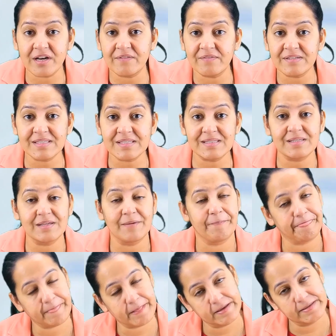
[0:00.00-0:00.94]
nervous
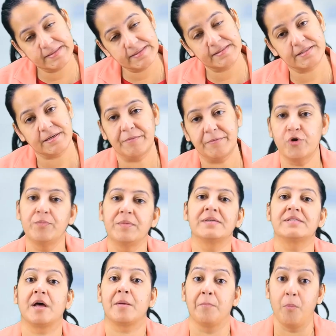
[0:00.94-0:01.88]
system
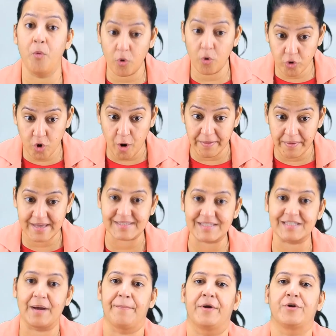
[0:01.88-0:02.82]
tumors are more common
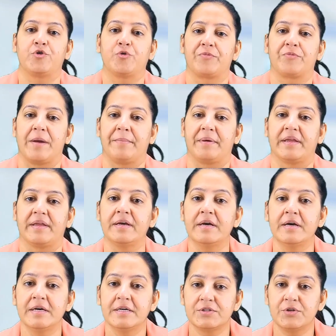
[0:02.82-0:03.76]
as compared to primary.
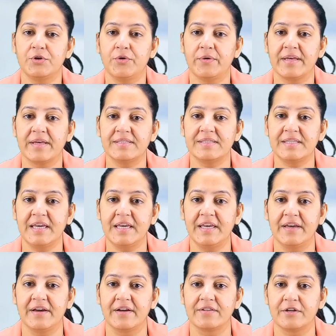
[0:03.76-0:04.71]
So you can see
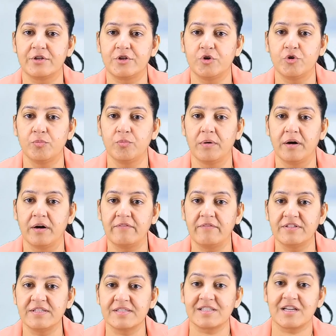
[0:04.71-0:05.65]
here the tumor
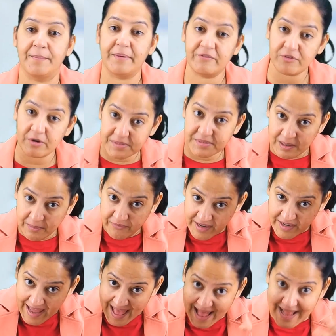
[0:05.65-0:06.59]
which is coming from
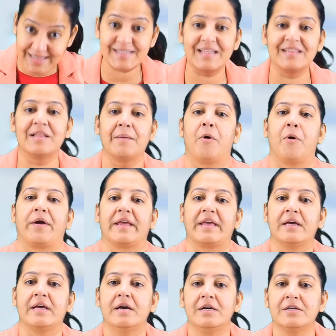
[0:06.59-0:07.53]
somewhere else in the
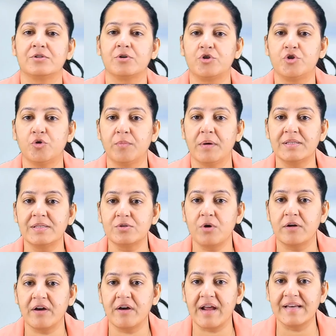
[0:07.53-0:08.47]
body. So tumor is
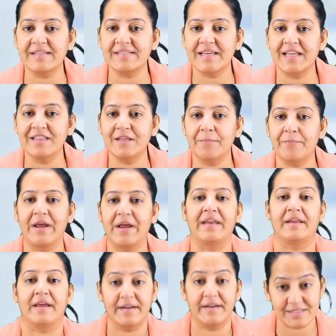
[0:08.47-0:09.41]
not arising in the
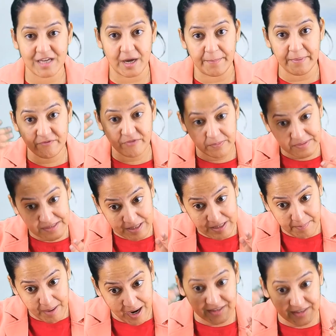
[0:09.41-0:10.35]
brain. It is coming from
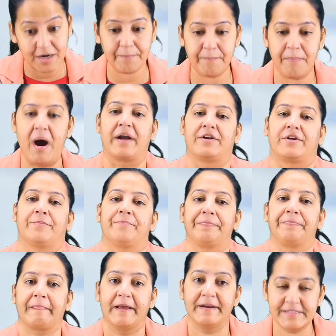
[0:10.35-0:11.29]
some other part.
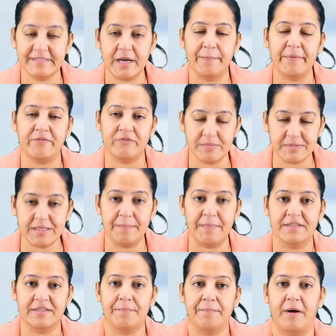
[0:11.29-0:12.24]
It is coming from
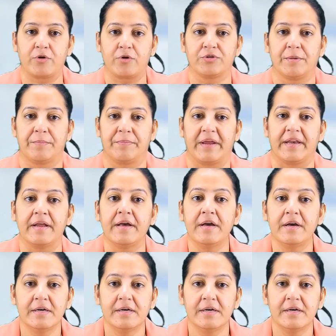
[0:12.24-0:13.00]
some other part to the brain.